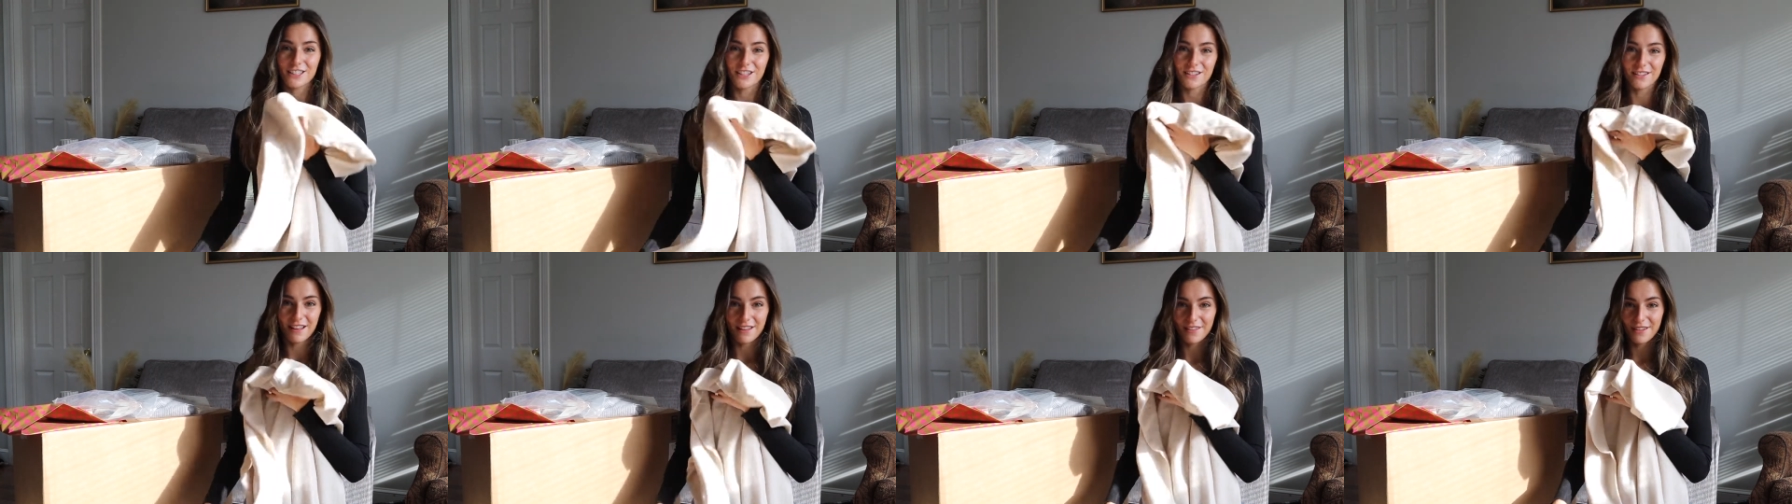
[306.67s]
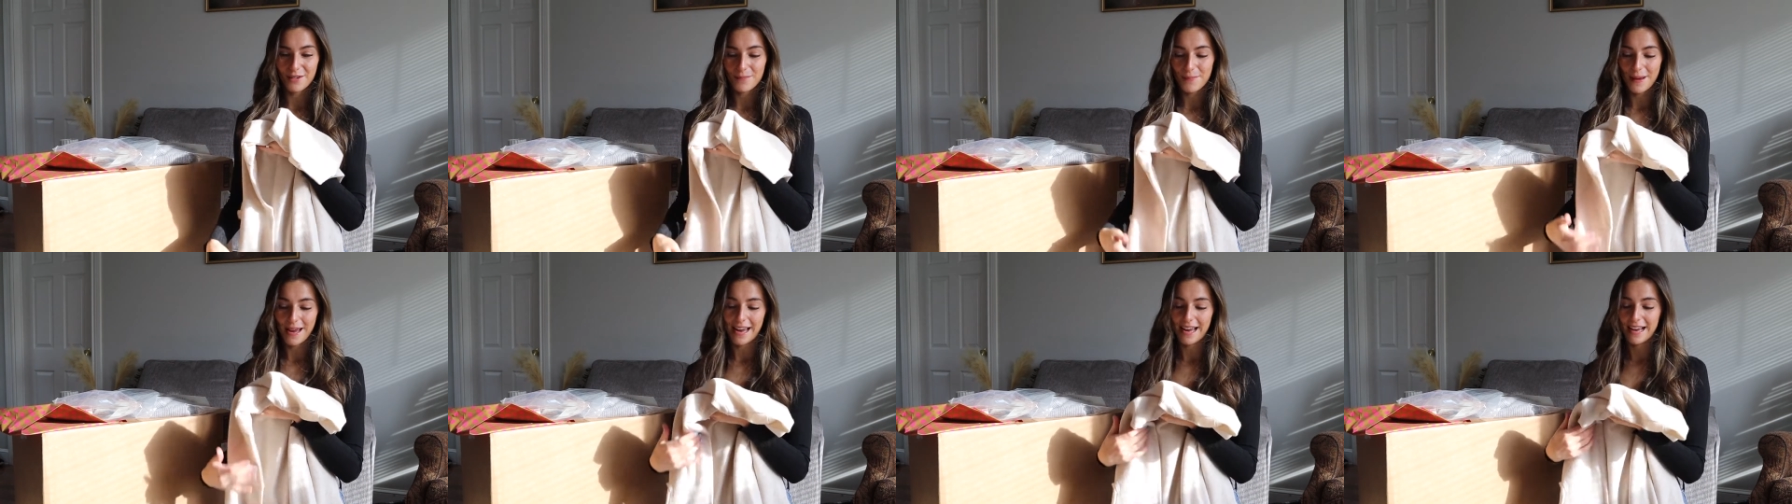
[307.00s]
or
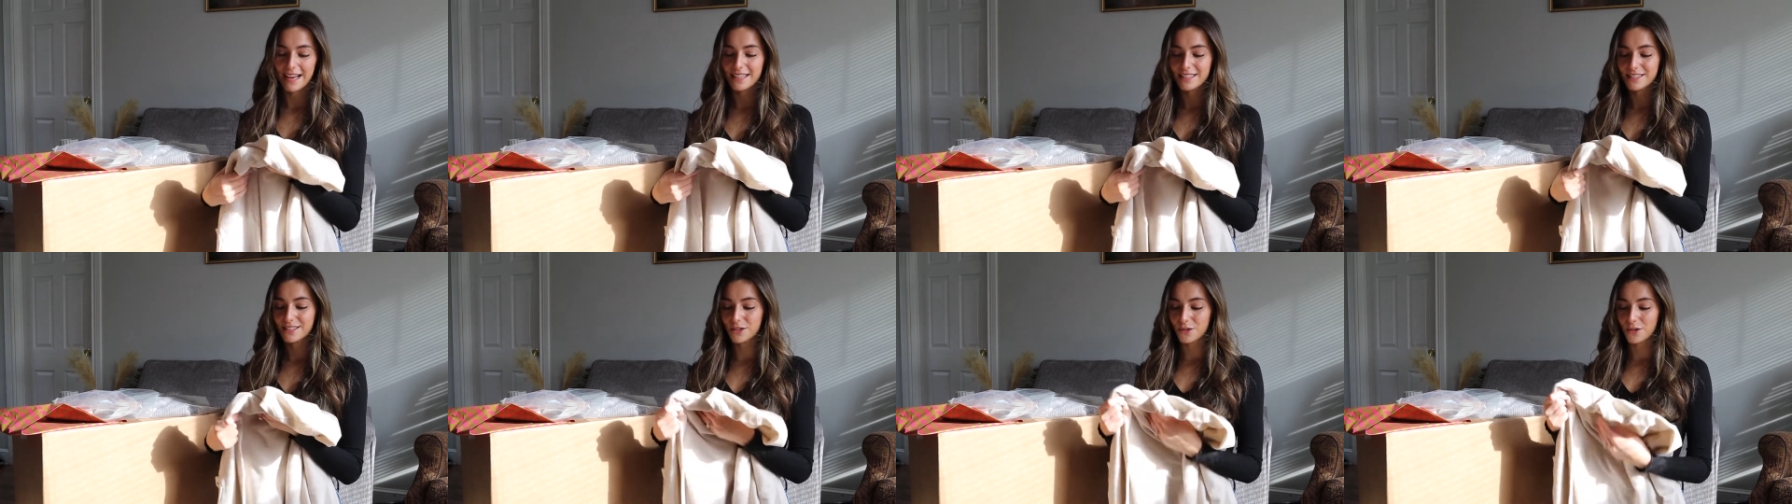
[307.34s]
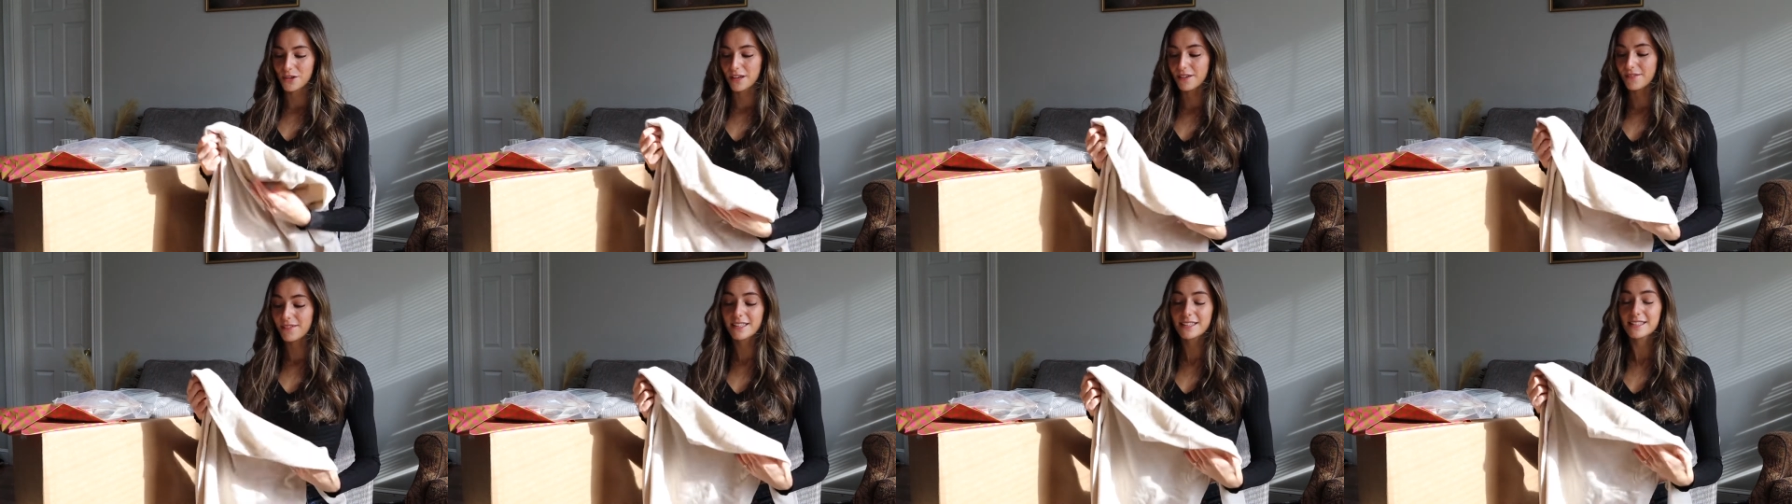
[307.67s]
leather pants or
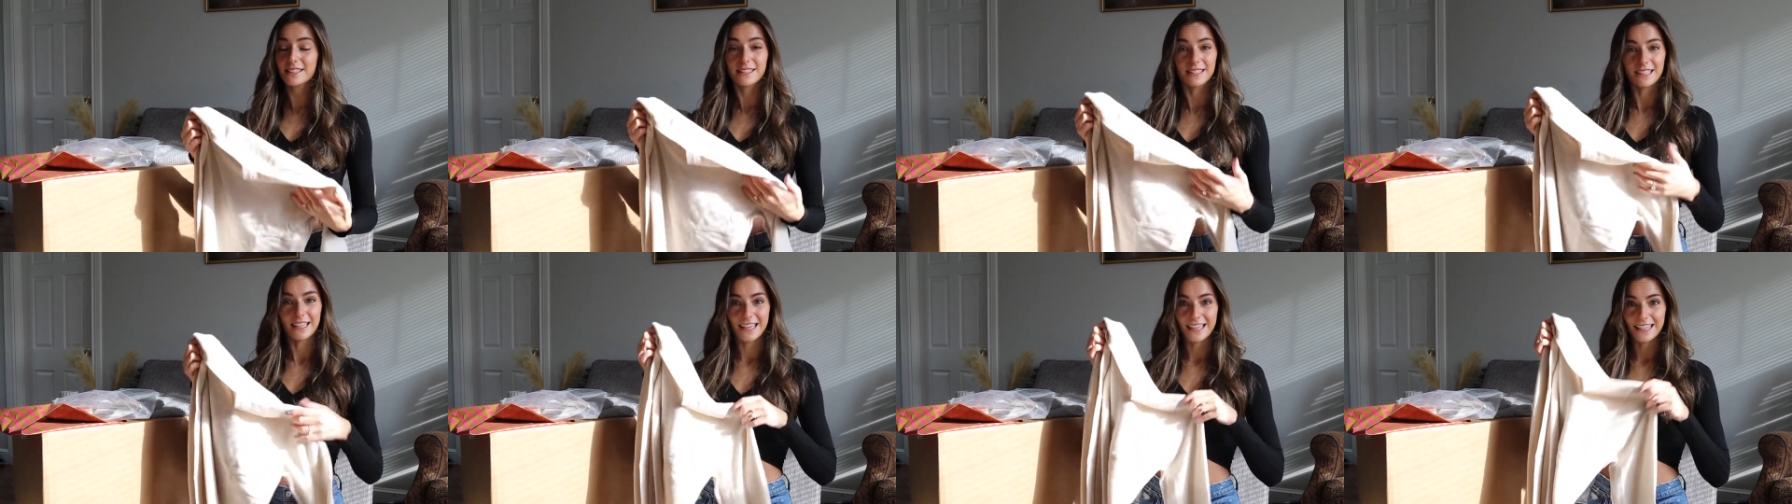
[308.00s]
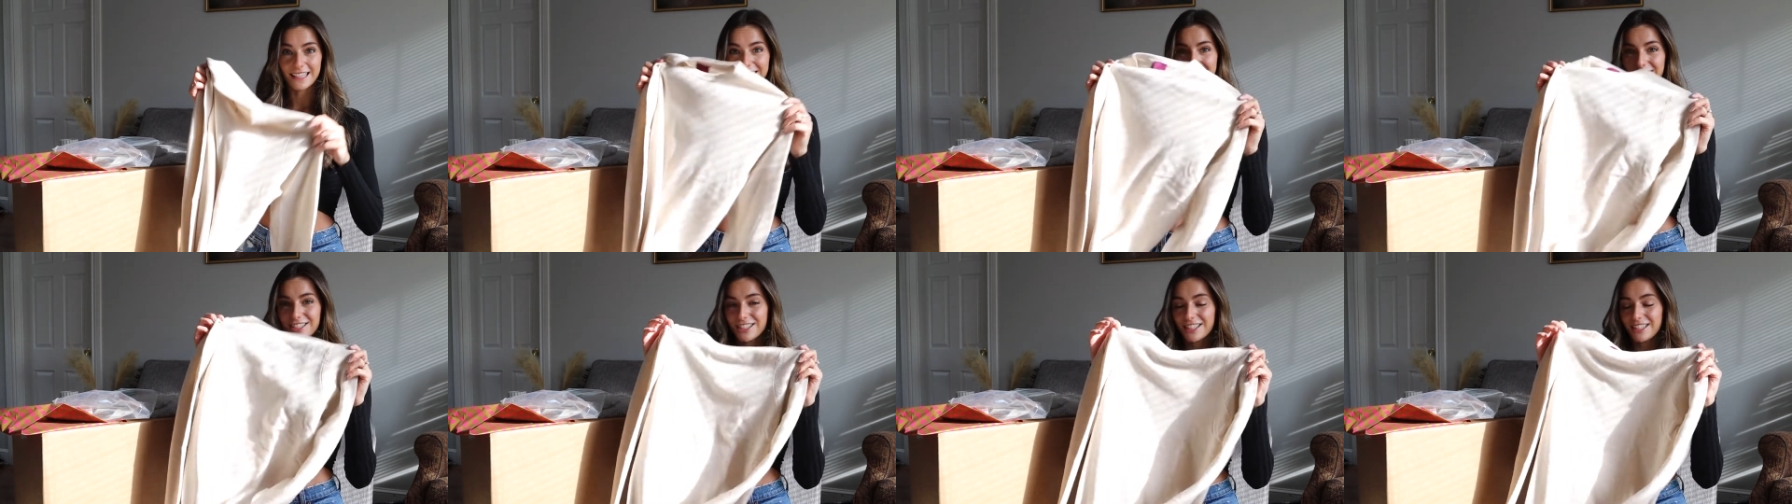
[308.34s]
even
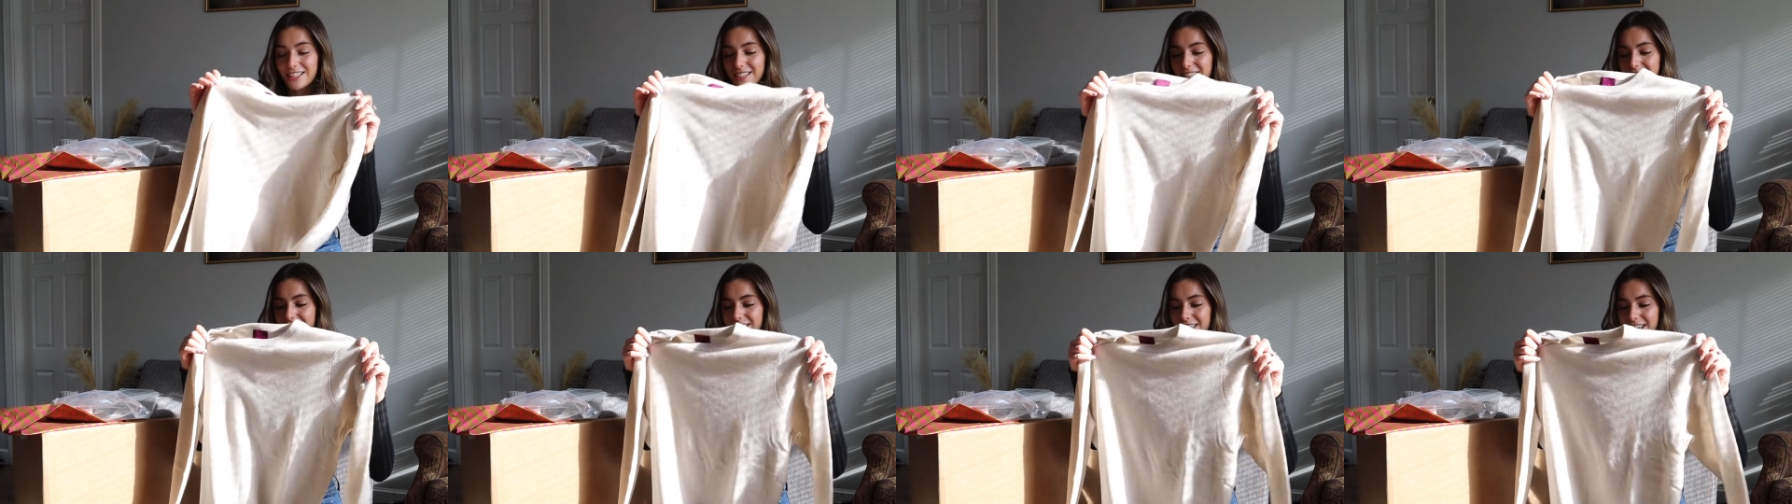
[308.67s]
skinny jeans.